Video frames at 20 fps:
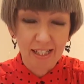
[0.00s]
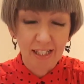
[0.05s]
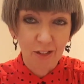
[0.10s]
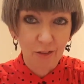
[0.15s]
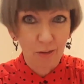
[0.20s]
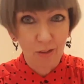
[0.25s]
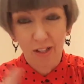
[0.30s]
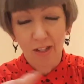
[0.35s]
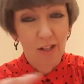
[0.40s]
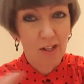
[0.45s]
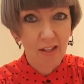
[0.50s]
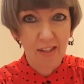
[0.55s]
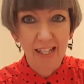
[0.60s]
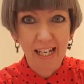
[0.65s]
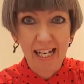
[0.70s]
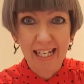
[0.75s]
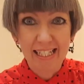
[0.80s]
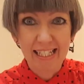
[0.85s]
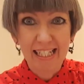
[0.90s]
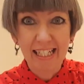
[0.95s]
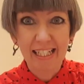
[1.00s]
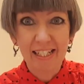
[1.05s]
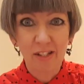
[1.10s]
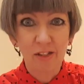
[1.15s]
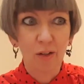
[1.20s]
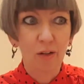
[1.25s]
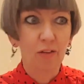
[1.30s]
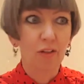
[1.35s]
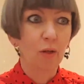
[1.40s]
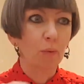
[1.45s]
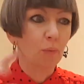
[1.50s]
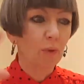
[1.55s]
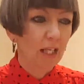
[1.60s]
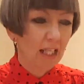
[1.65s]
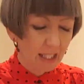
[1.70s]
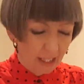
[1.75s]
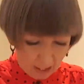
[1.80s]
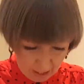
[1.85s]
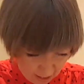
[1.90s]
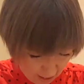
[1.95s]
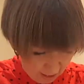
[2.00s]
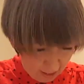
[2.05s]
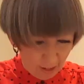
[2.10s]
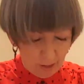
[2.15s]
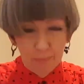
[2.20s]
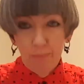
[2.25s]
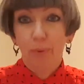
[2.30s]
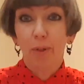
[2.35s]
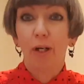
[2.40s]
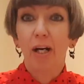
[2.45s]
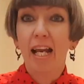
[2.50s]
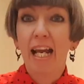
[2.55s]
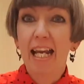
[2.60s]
You know, the idea is not that we put